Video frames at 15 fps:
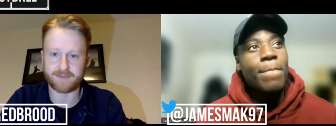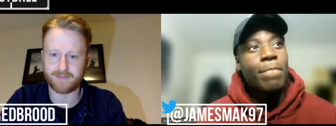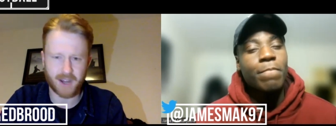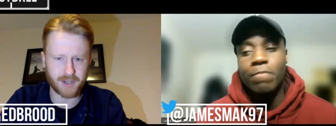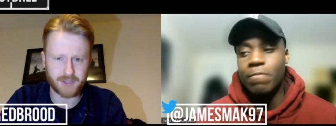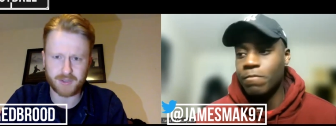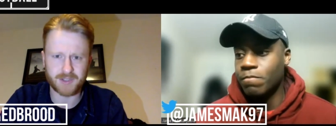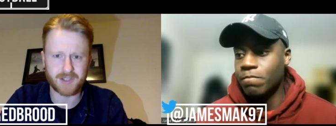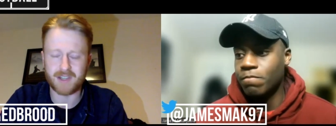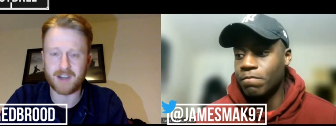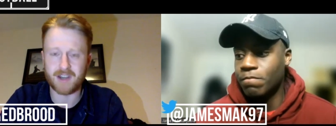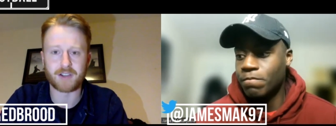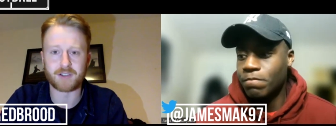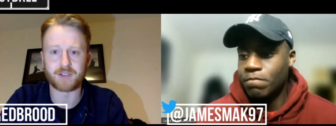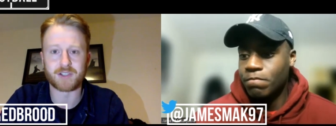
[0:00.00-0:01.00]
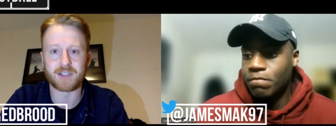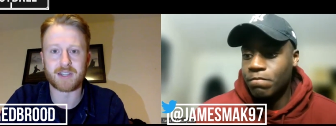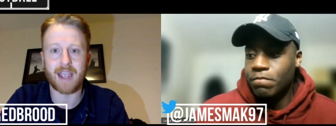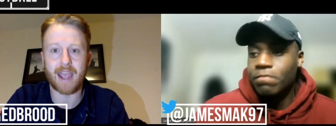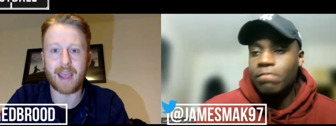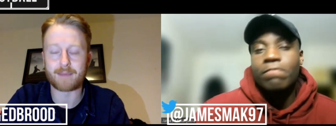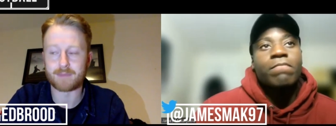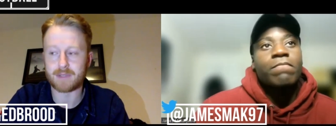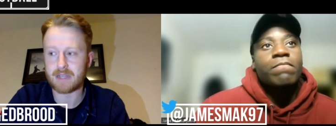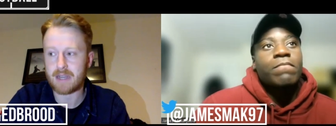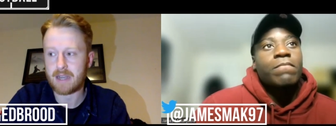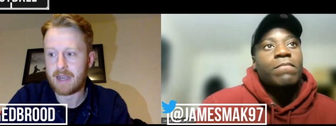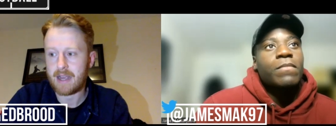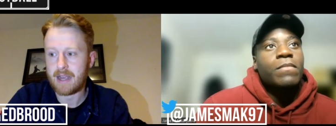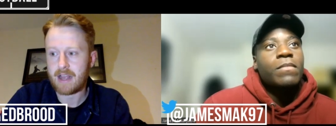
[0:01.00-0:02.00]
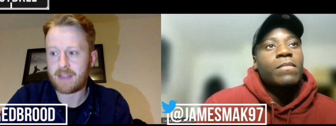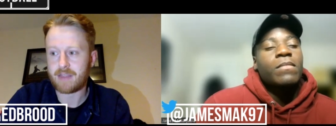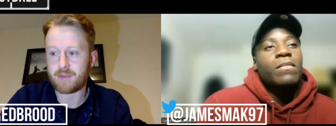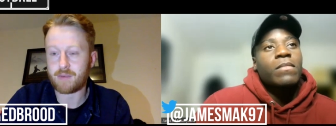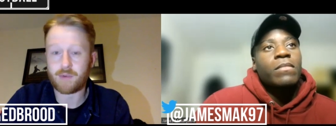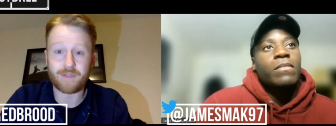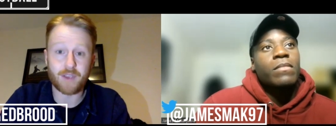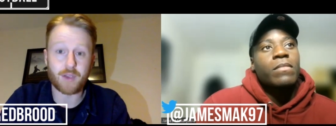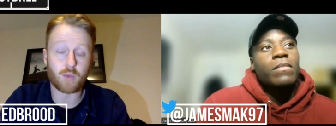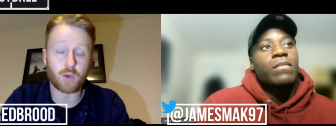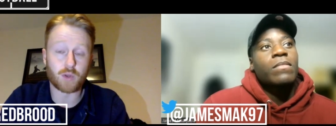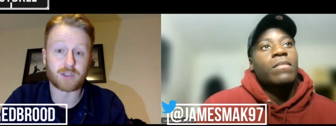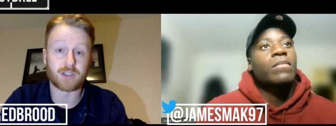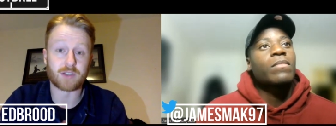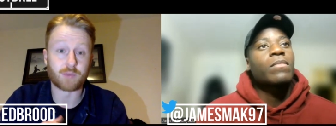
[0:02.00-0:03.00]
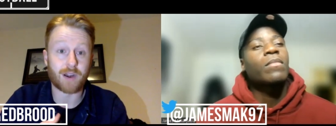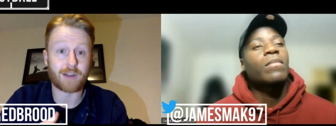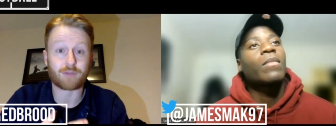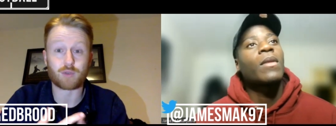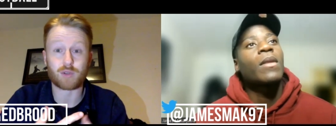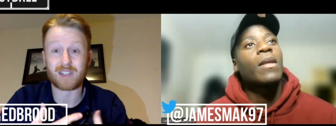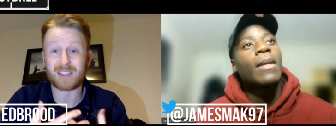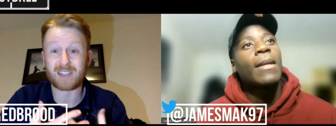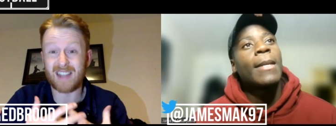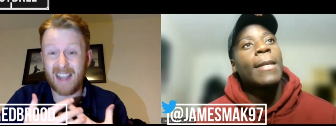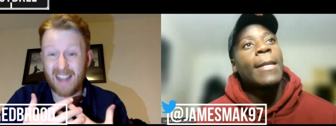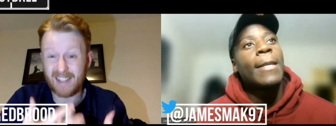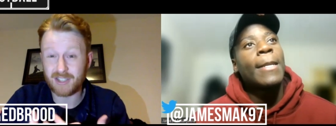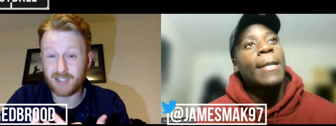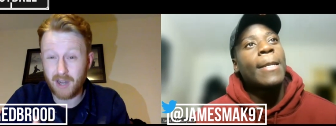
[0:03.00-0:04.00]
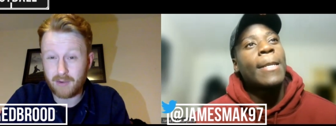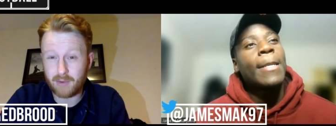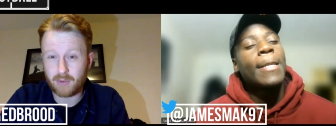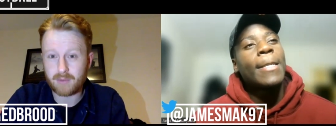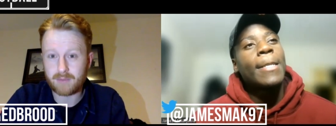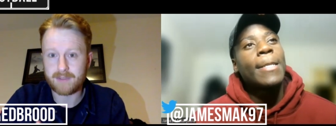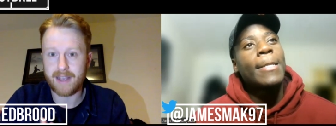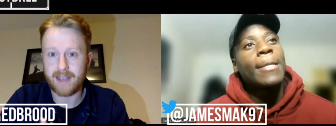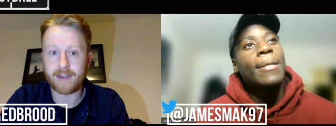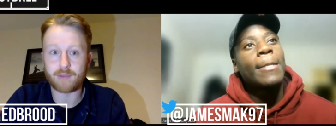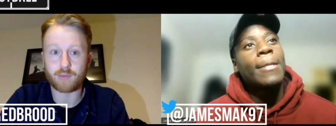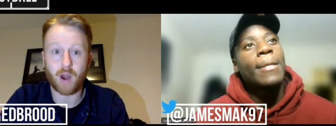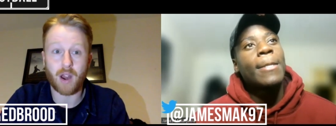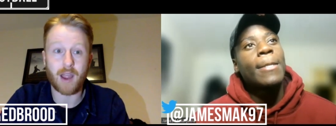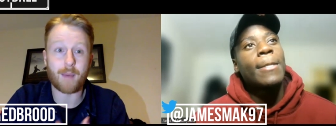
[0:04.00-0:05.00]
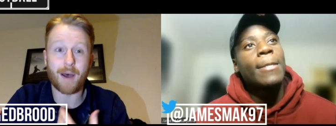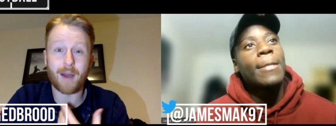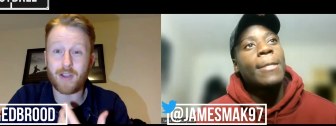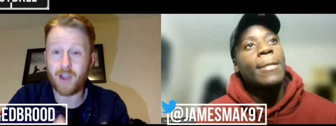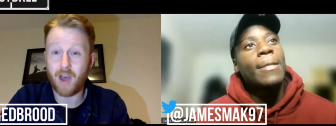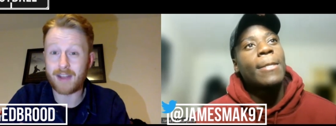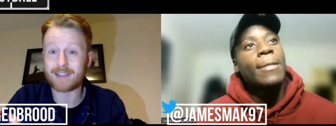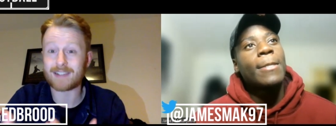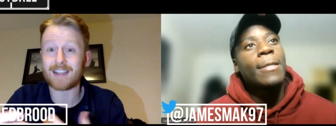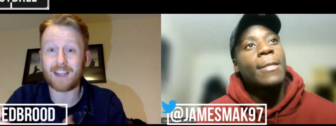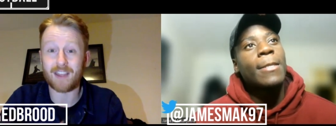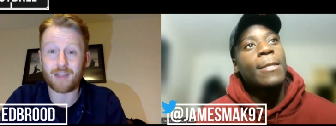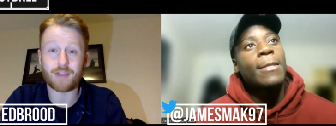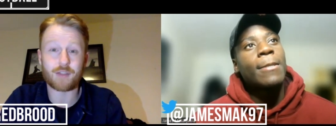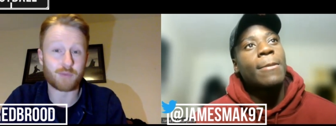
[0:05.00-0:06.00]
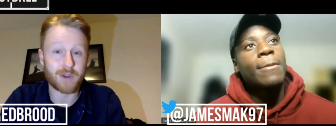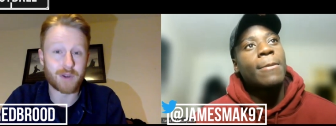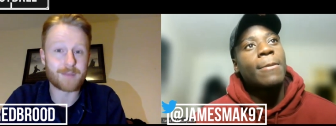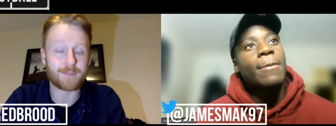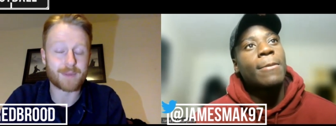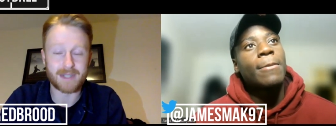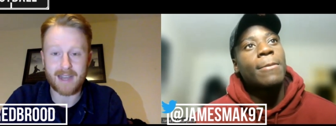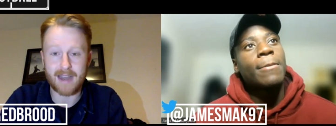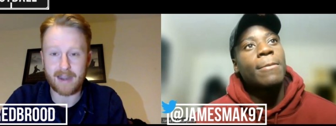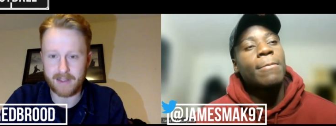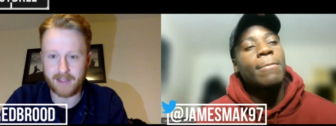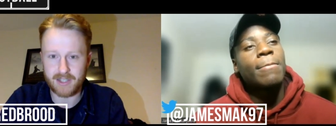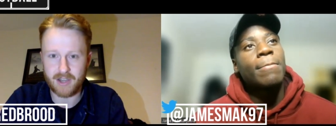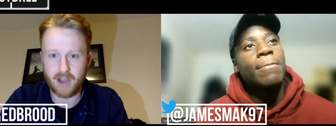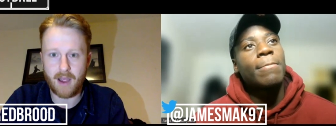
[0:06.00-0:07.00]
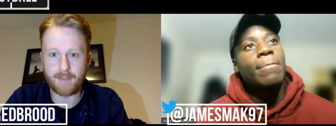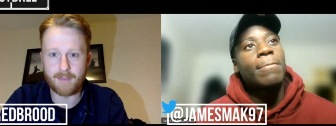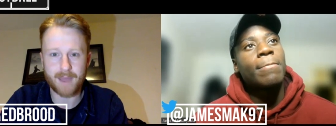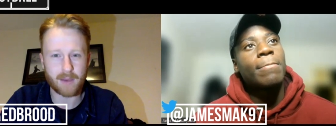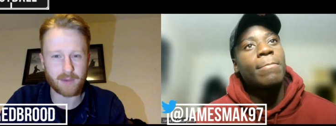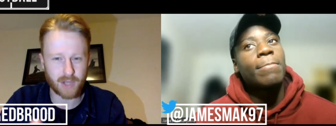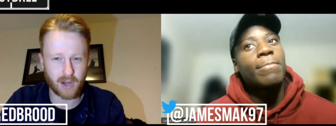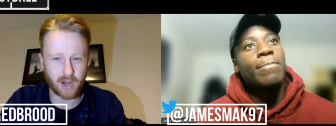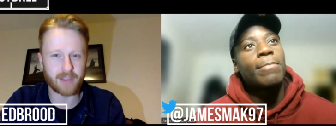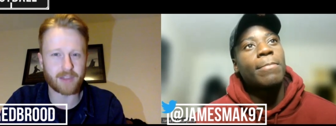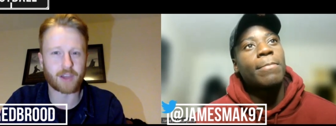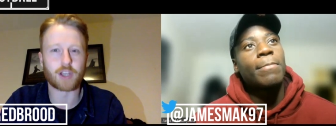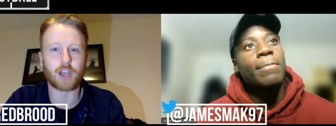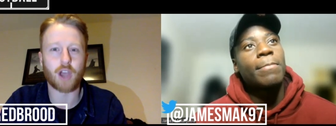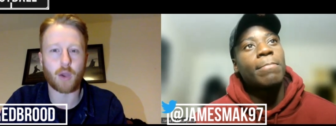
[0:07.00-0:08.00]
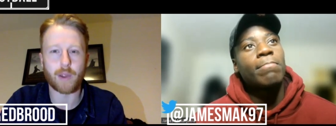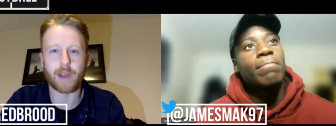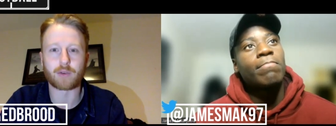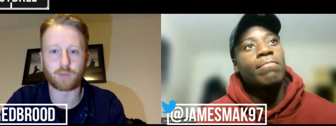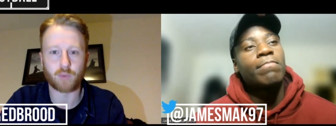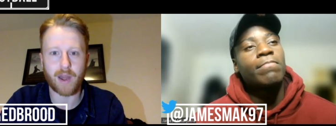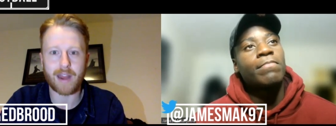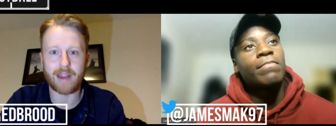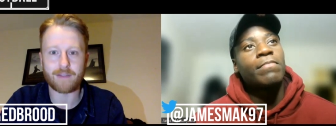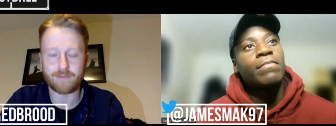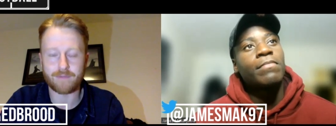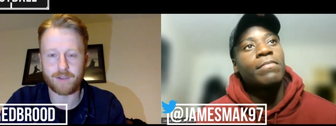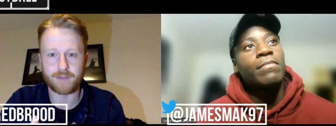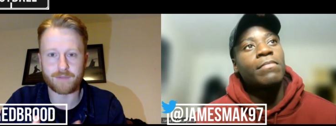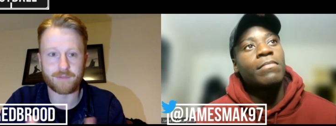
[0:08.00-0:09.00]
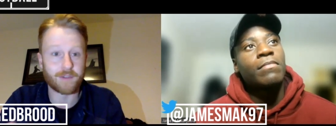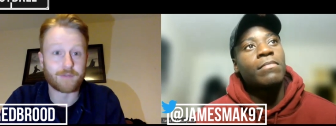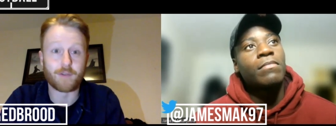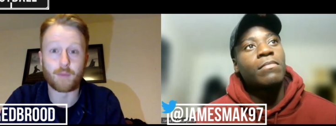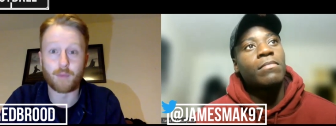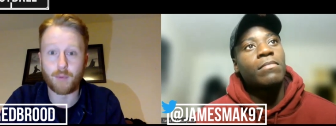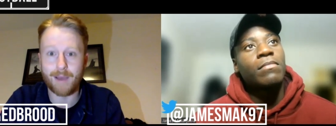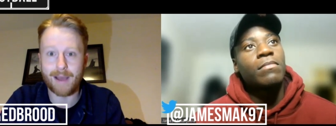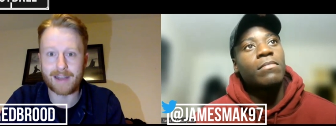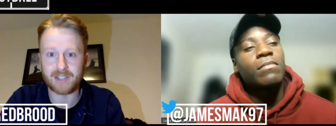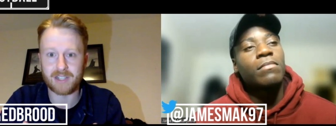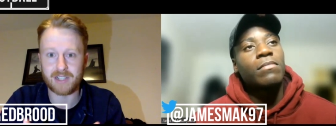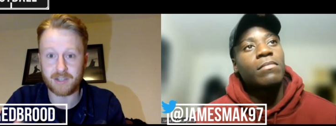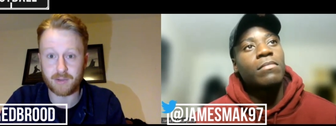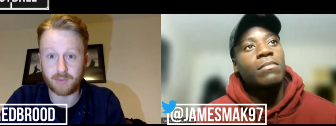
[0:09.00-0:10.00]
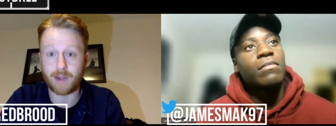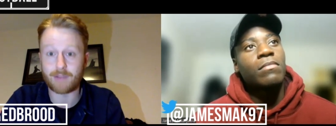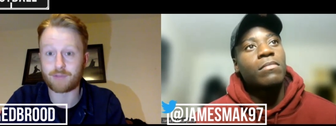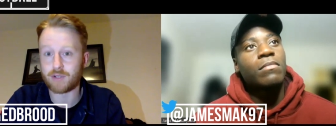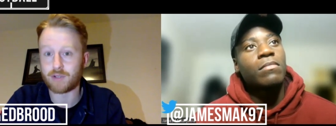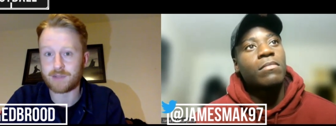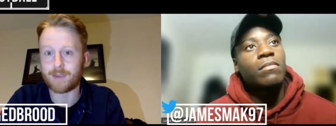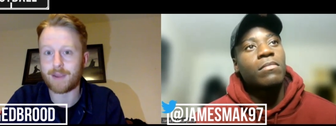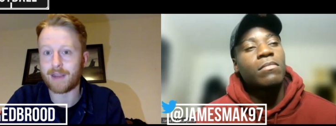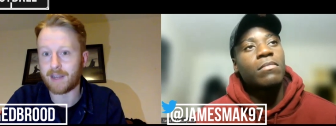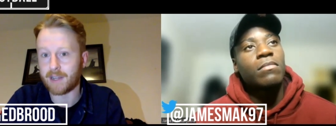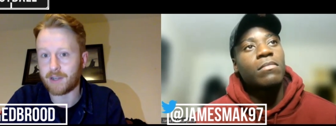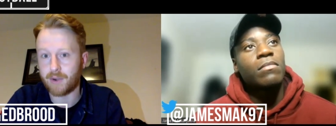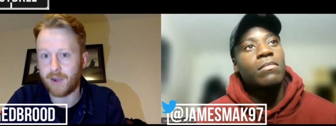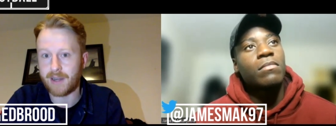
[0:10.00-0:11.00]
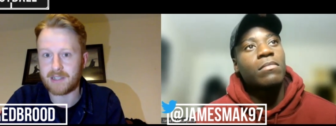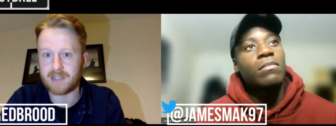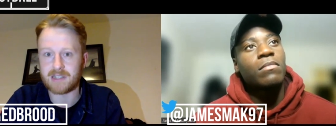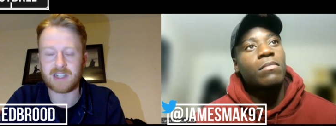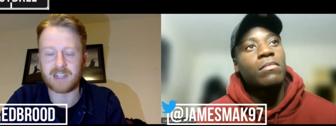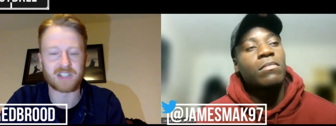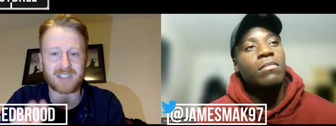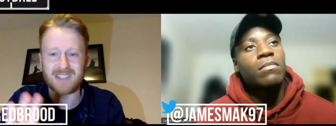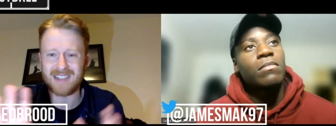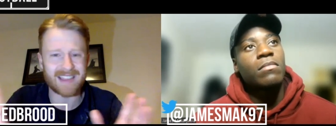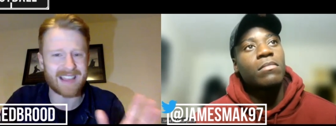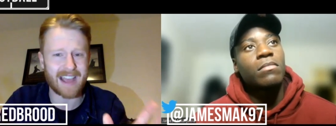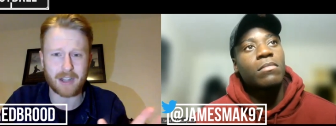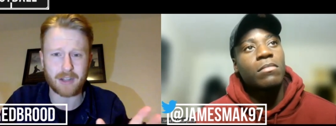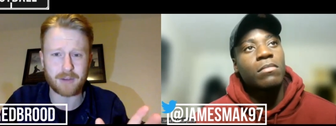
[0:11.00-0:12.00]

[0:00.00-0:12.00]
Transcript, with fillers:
Speaker 1: of hundreds and hundreds of games, the review was that referees in general get it right about 93% of the time. That was kind of the going rate for, for football matches and referees making correct decisions. And that